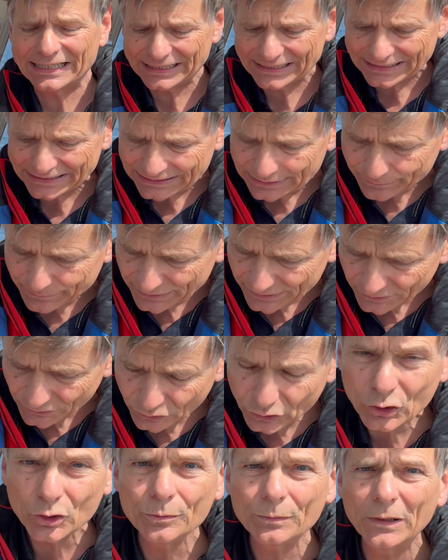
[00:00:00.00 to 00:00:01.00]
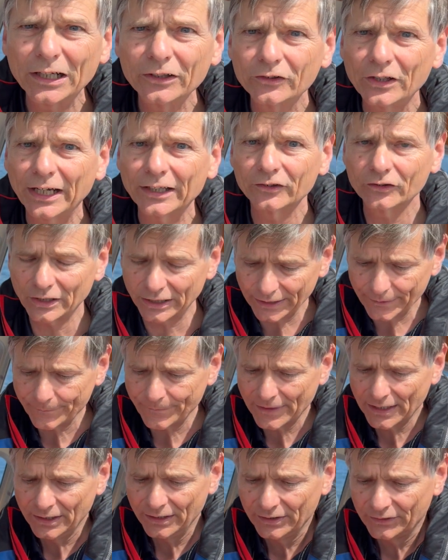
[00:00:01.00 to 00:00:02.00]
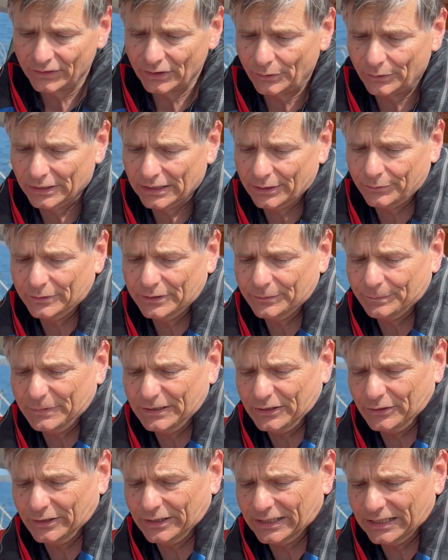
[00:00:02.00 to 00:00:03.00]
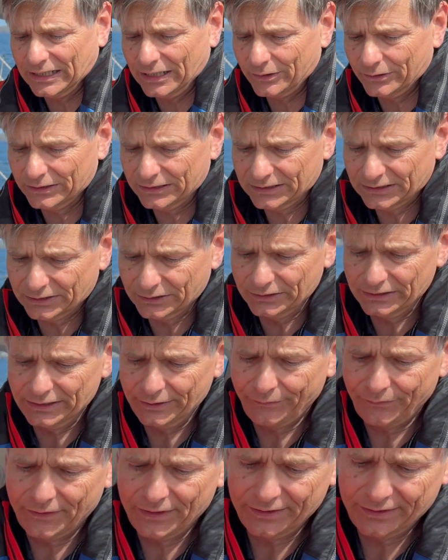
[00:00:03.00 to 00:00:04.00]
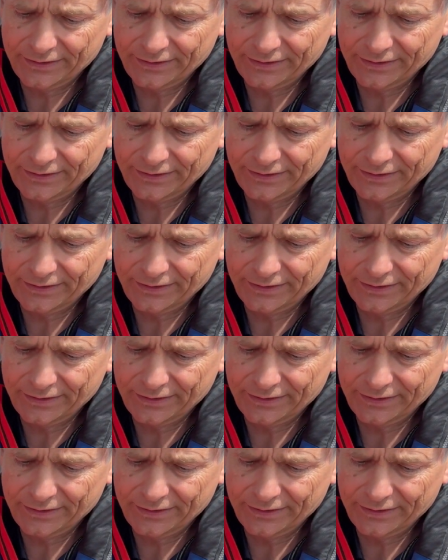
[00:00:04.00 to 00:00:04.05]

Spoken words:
it is a bit too much actually. So what I will be doing now is to lift this